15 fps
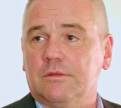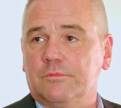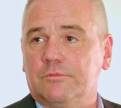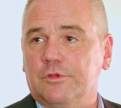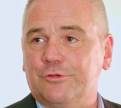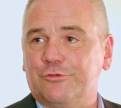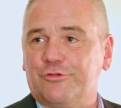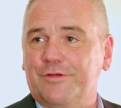I
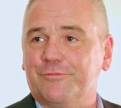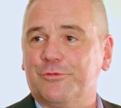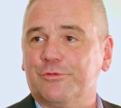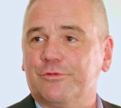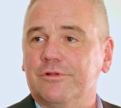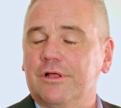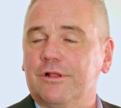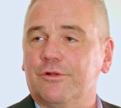
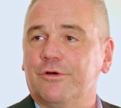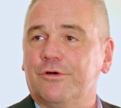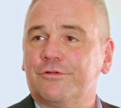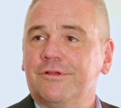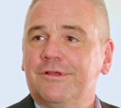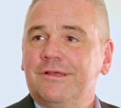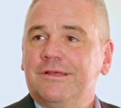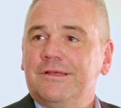travelled a
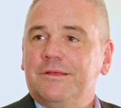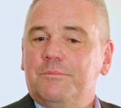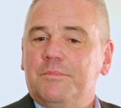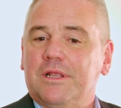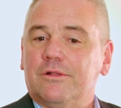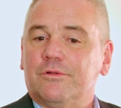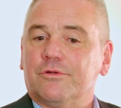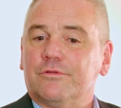lot,
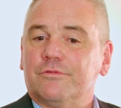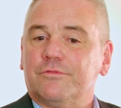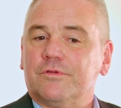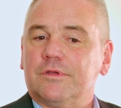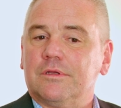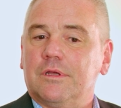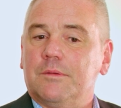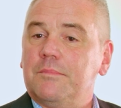met a lot of
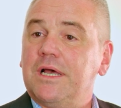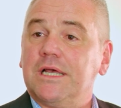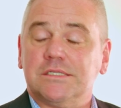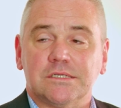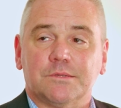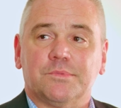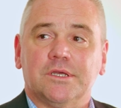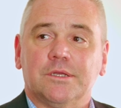
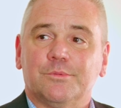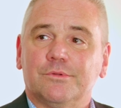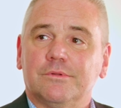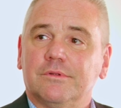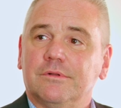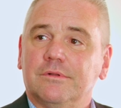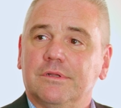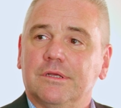amazing
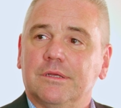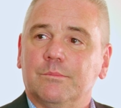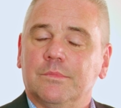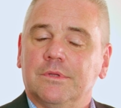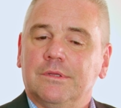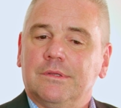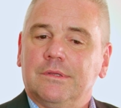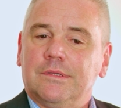people, and
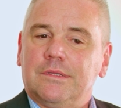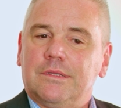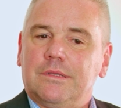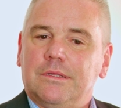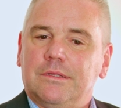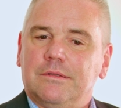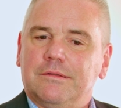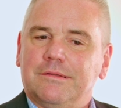
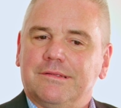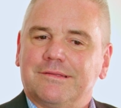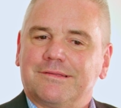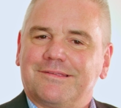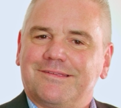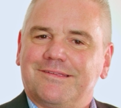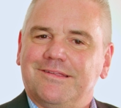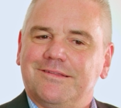
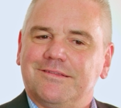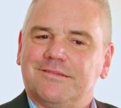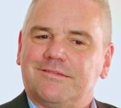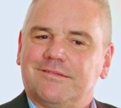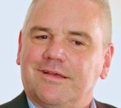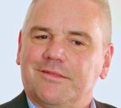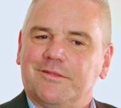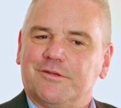can
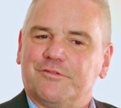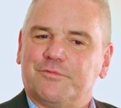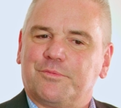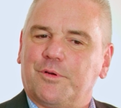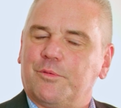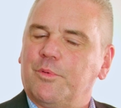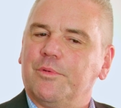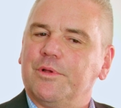say that I've
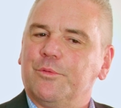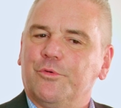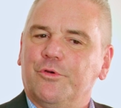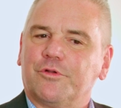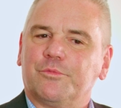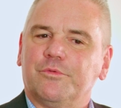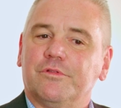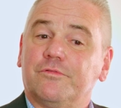probably
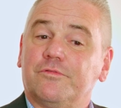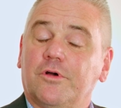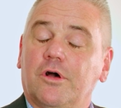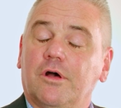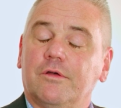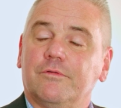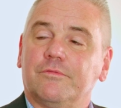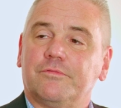worked with
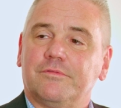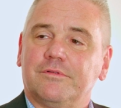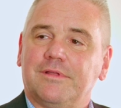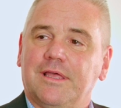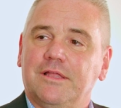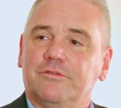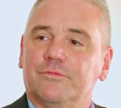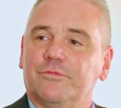5
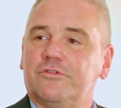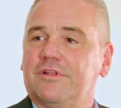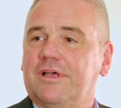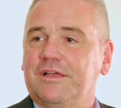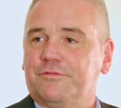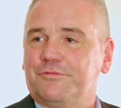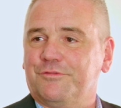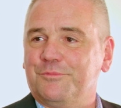heads of
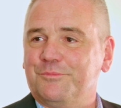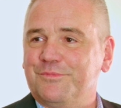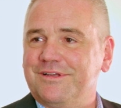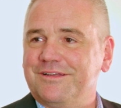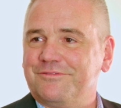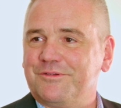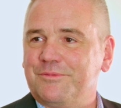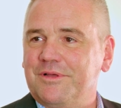state from
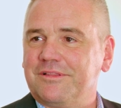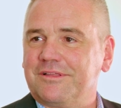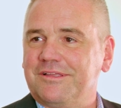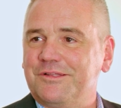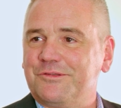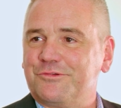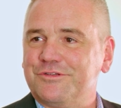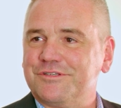other
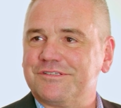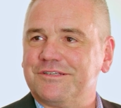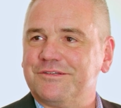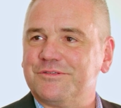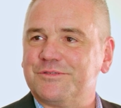countries, so